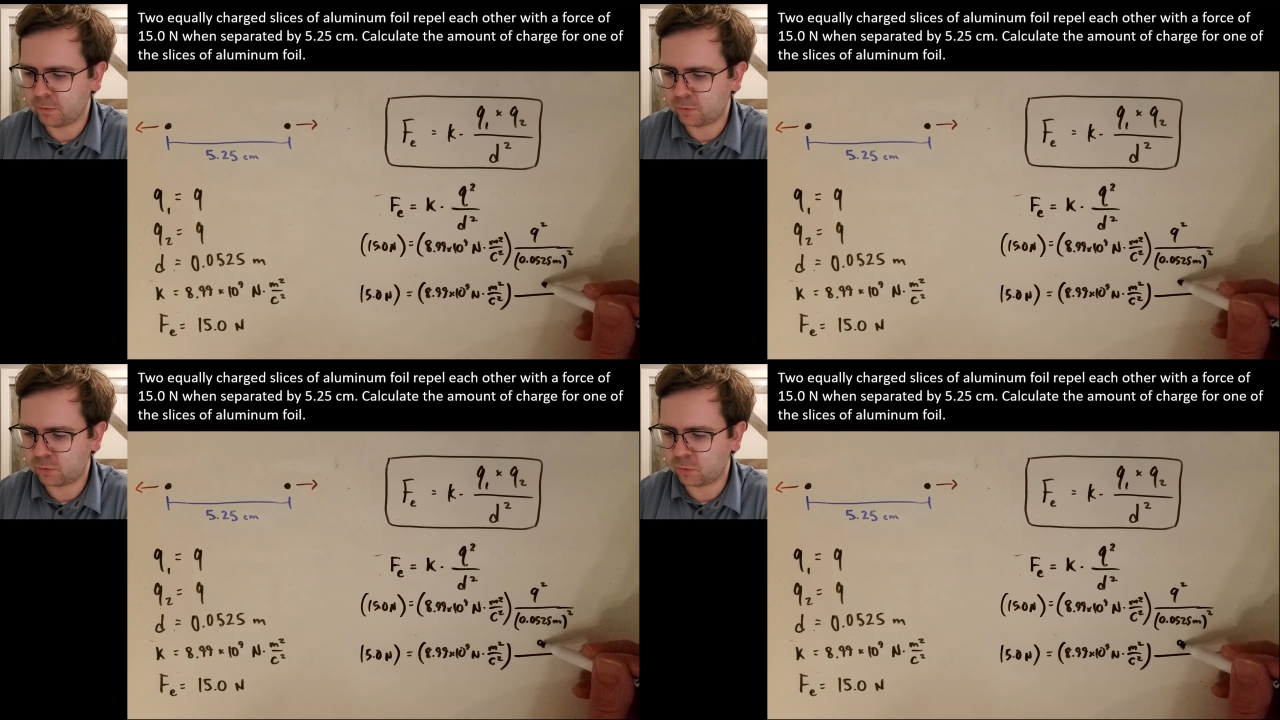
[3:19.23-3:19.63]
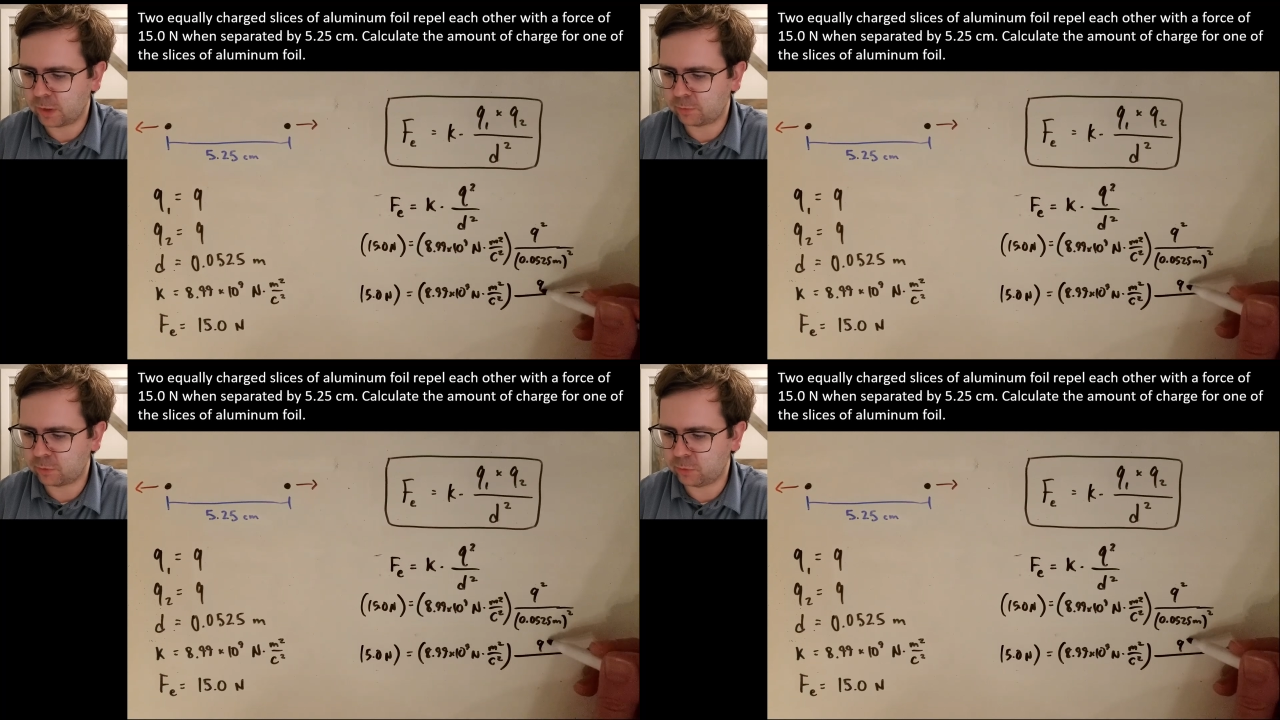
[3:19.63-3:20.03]
So
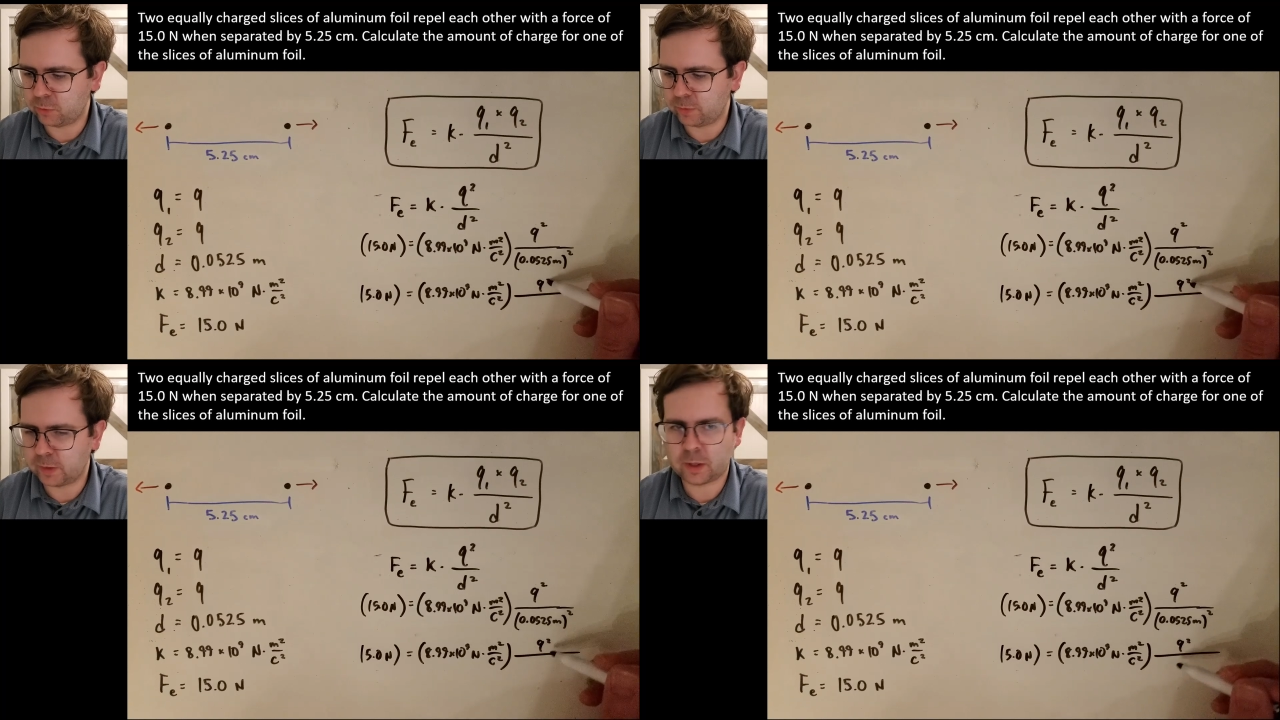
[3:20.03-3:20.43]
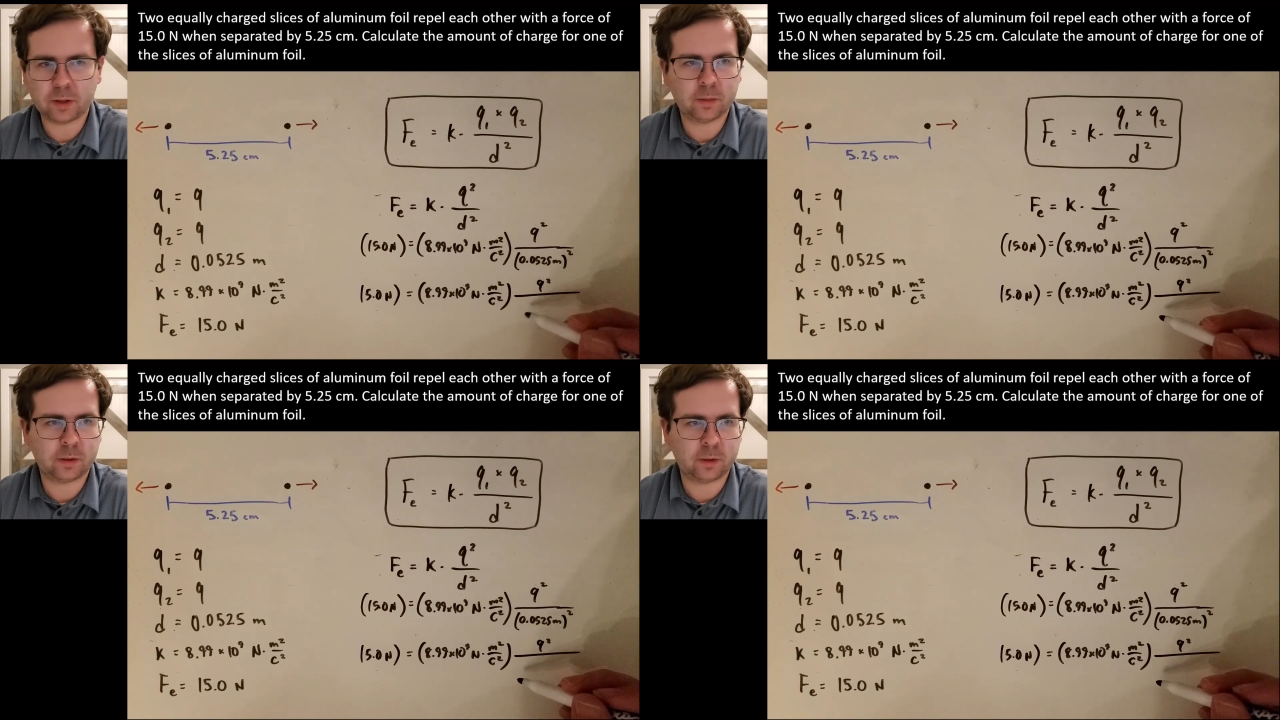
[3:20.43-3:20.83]
after doing
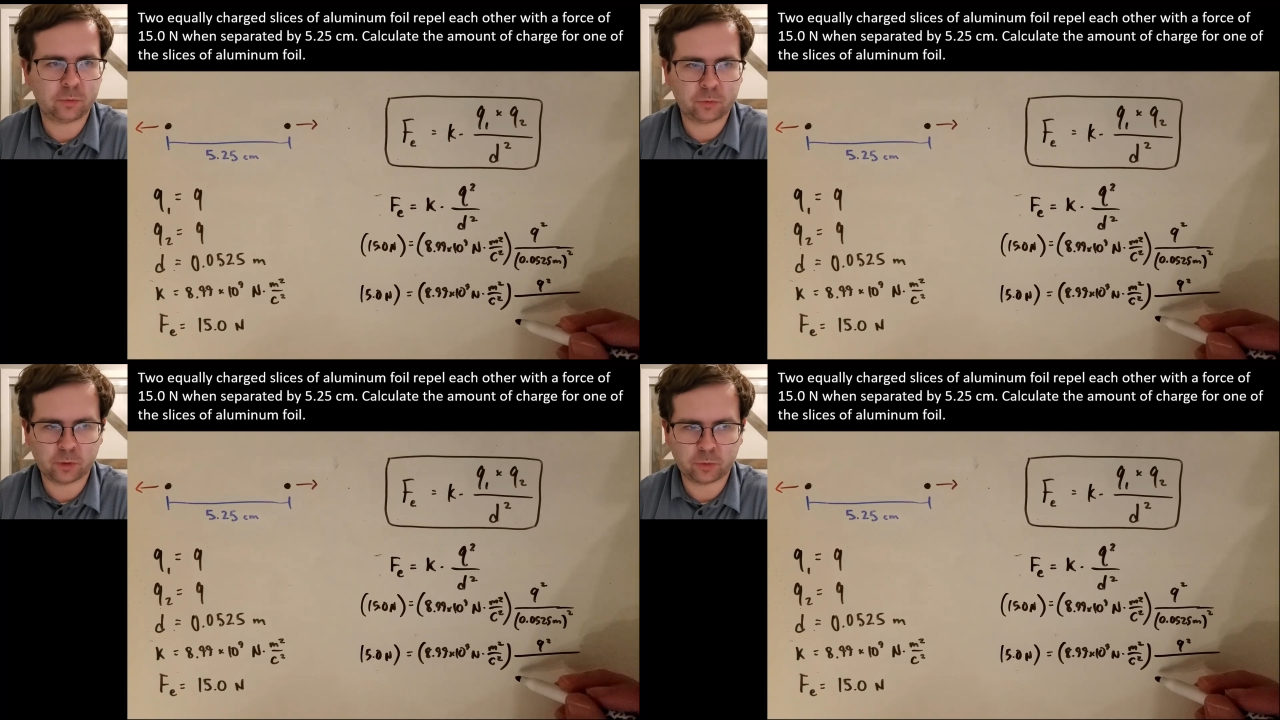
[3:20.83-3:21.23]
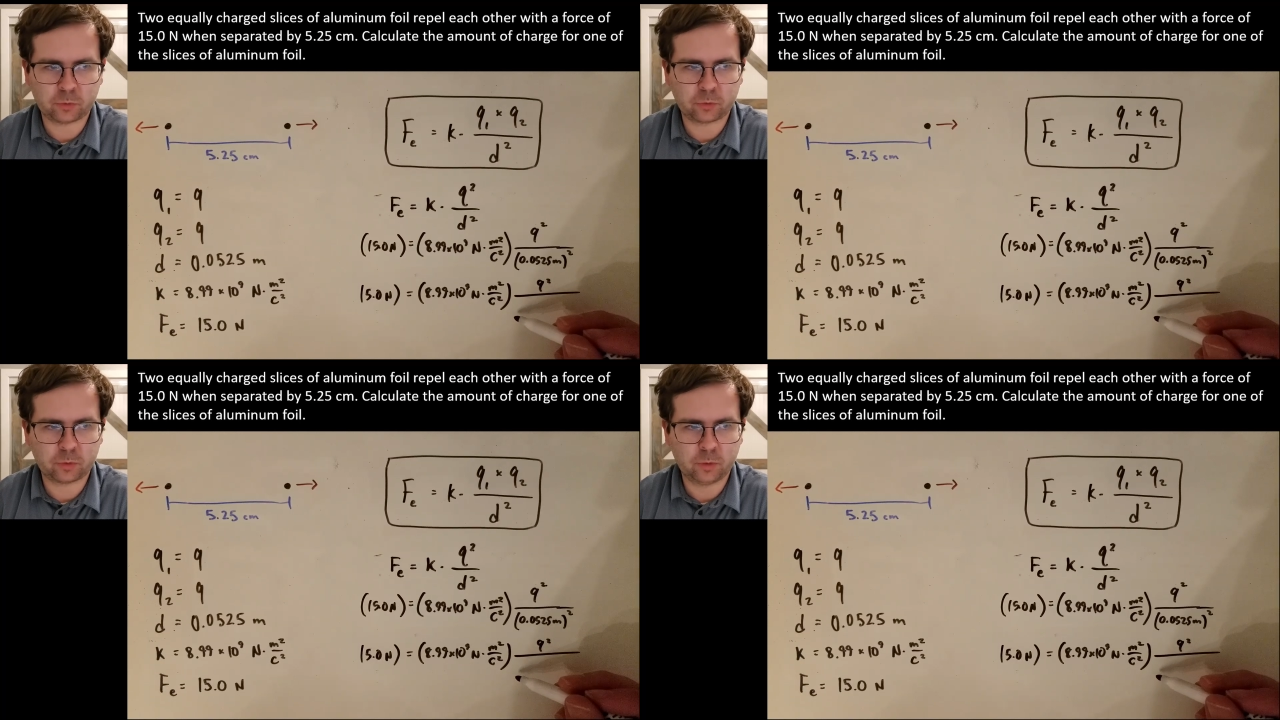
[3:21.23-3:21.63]
that, that gives
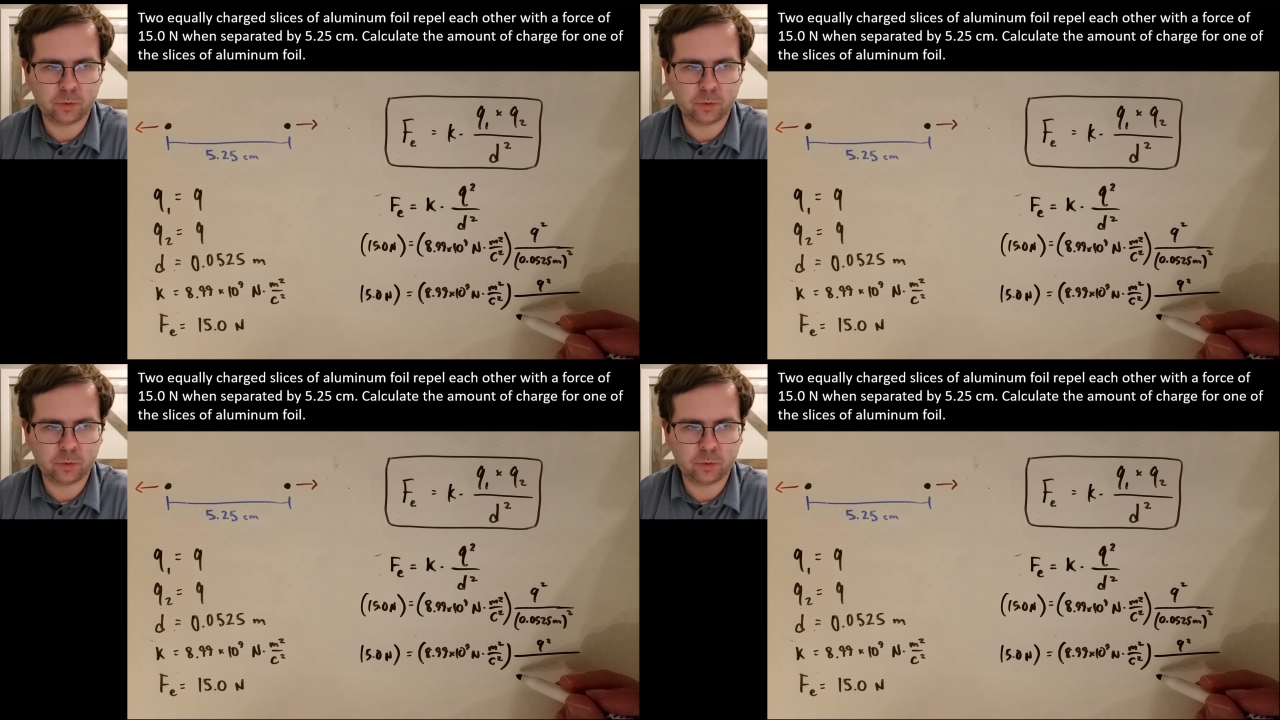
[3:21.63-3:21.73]
us